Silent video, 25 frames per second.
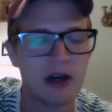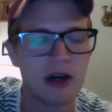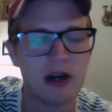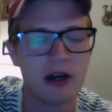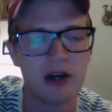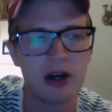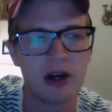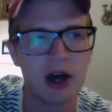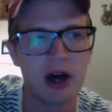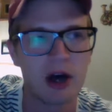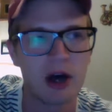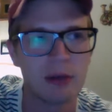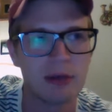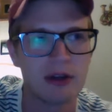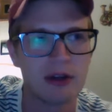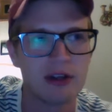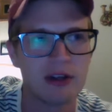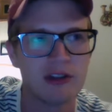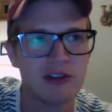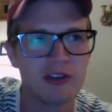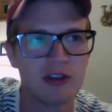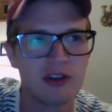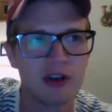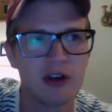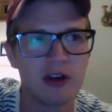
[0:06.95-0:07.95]

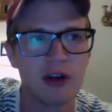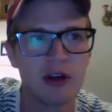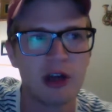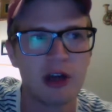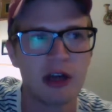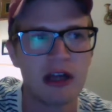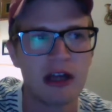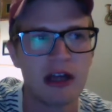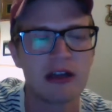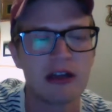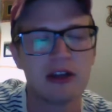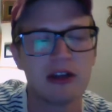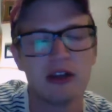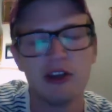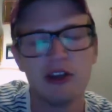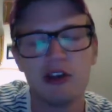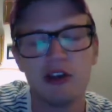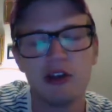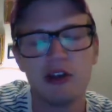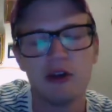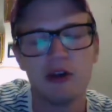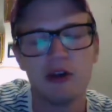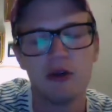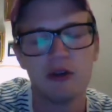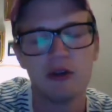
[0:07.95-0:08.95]
accomplish or like
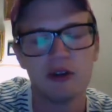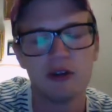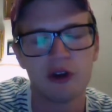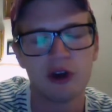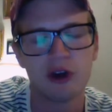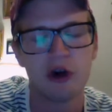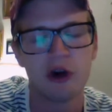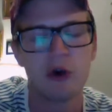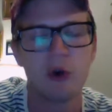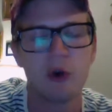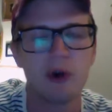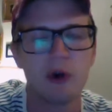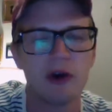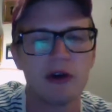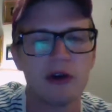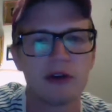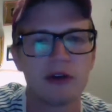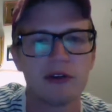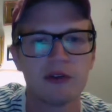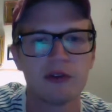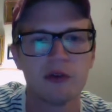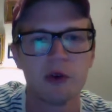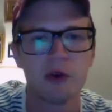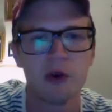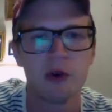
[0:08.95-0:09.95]
use your
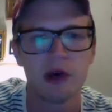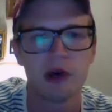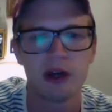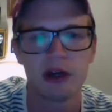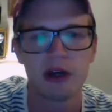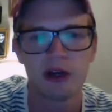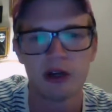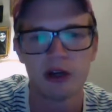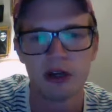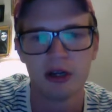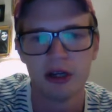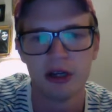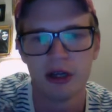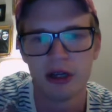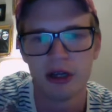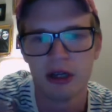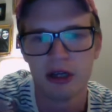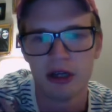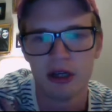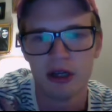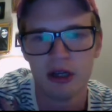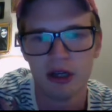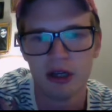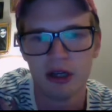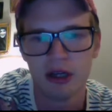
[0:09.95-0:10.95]
oils for?
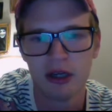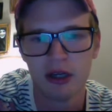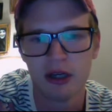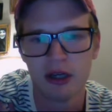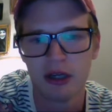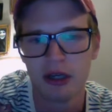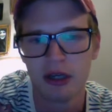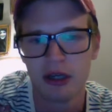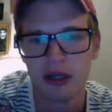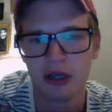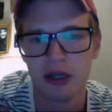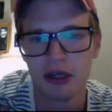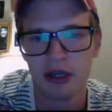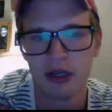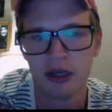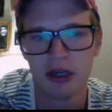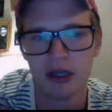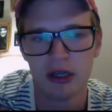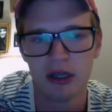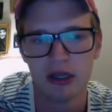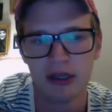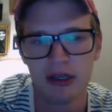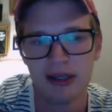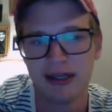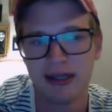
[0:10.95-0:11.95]

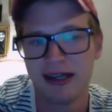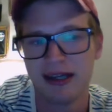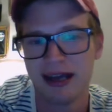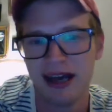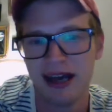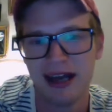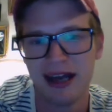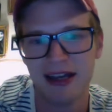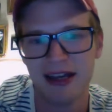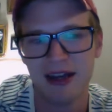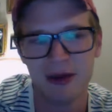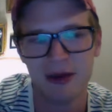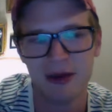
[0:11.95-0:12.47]
I know